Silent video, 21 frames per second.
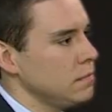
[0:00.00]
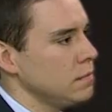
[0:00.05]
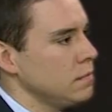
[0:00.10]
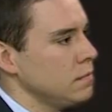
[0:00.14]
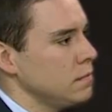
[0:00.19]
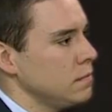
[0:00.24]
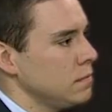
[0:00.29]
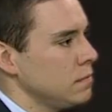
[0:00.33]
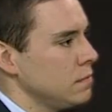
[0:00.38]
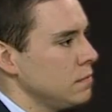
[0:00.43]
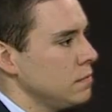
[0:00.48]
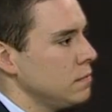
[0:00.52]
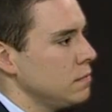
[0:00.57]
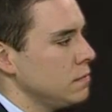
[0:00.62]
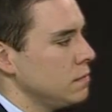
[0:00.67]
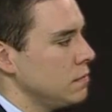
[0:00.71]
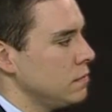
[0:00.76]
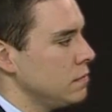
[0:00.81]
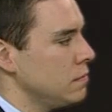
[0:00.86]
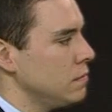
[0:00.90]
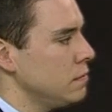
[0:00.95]

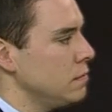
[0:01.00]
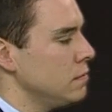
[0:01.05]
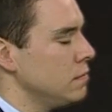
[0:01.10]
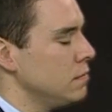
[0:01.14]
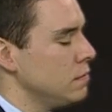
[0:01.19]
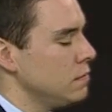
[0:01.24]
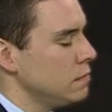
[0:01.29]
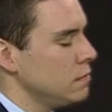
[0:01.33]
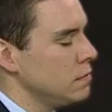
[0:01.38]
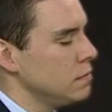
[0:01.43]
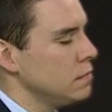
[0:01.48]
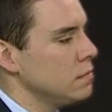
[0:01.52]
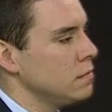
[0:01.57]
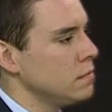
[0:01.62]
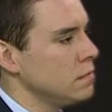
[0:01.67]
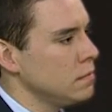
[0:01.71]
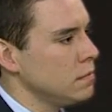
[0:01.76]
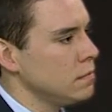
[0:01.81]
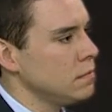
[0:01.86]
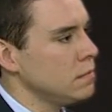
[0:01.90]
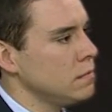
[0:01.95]

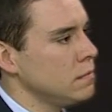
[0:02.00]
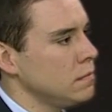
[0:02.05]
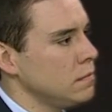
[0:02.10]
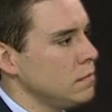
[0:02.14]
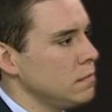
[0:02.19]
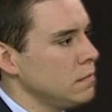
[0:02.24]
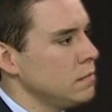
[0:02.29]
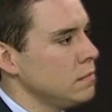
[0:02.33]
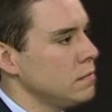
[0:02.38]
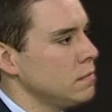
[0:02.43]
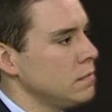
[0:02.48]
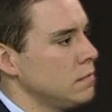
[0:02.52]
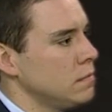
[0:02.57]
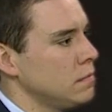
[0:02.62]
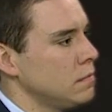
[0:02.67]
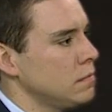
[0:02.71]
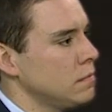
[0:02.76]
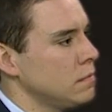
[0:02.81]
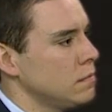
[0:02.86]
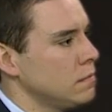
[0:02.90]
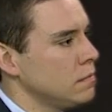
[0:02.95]

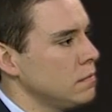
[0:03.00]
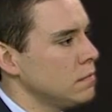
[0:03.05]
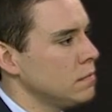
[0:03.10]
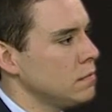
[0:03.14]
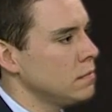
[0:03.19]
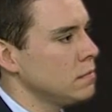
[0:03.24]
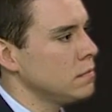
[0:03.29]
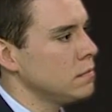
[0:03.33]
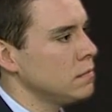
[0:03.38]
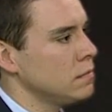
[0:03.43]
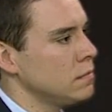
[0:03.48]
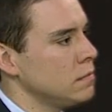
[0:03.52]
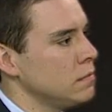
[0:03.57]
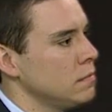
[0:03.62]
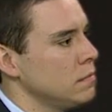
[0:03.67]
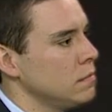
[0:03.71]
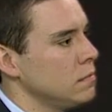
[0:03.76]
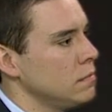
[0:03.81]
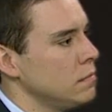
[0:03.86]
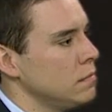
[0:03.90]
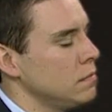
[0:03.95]

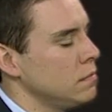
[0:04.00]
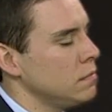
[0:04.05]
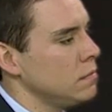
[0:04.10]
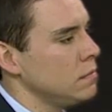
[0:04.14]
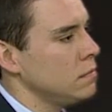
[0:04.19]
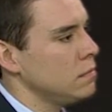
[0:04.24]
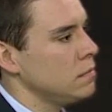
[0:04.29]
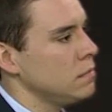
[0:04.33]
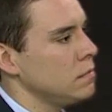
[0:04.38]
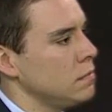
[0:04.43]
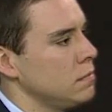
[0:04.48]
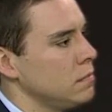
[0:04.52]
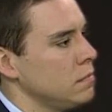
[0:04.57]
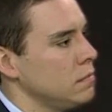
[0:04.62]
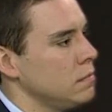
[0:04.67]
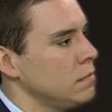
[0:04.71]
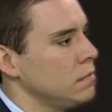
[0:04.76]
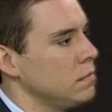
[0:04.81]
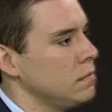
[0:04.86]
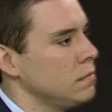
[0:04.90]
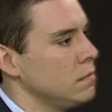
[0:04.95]

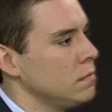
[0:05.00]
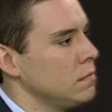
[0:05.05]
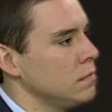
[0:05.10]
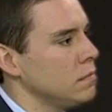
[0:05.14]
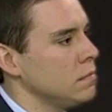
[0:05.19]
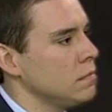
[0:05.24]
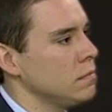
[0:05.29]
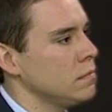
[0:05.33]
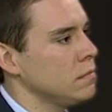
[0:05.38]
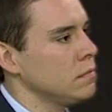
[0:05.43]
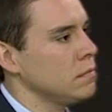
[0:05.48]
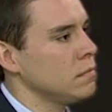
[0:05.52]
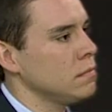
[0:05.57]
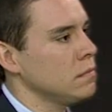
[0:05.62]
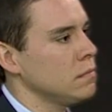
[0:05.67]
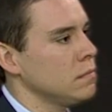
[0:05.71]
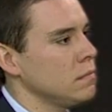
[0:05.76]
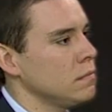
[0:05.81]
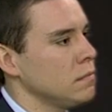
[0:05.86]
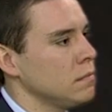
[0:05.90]
(silent)